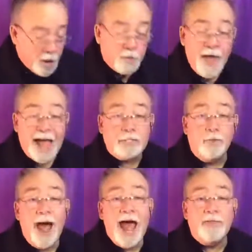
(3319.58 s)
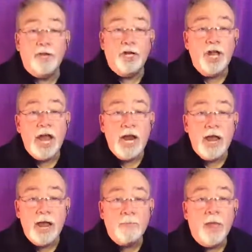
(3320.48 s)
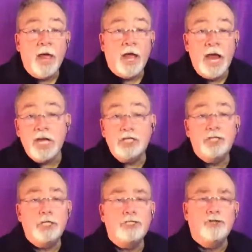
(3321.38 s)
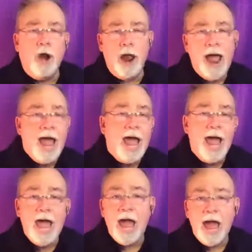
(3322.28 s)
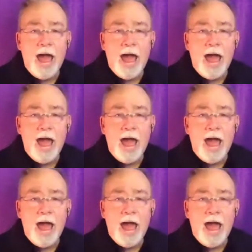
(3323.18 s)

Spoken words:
that's why the lady is a tramp.